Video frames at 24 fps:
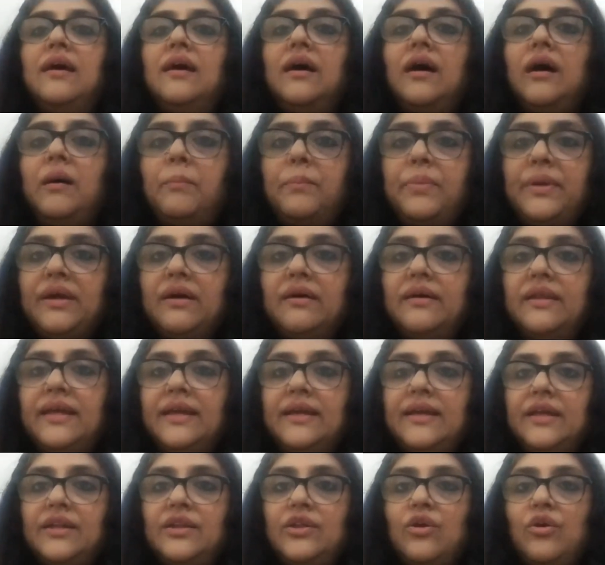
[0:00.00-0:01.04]

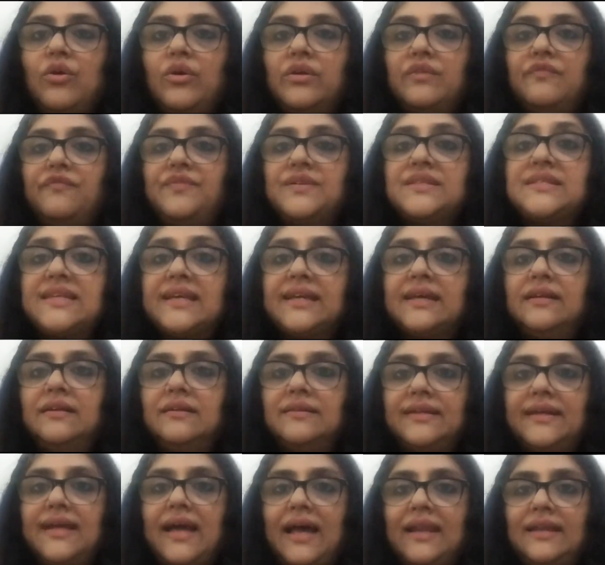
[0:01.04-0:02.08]
appearing in your physical
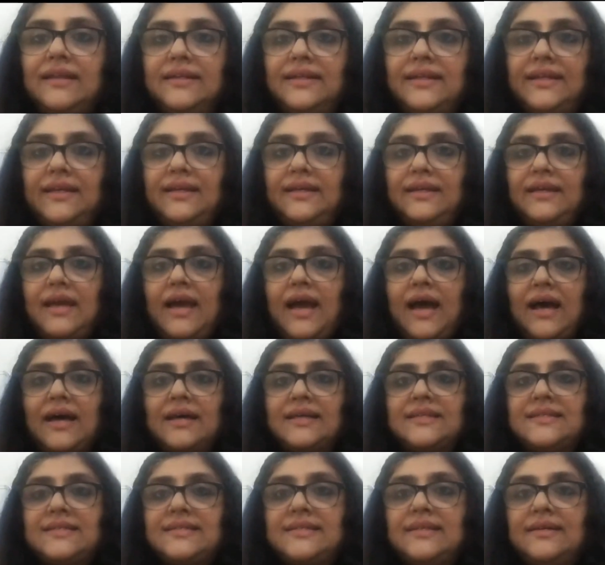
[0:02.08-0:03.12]
reality
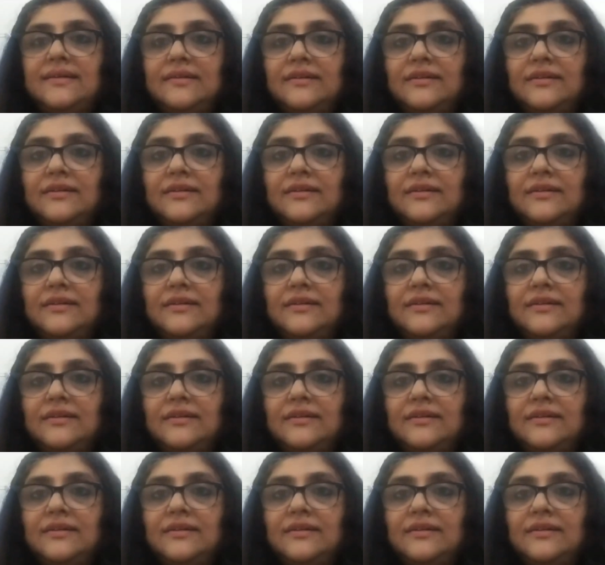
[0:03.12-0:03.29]
as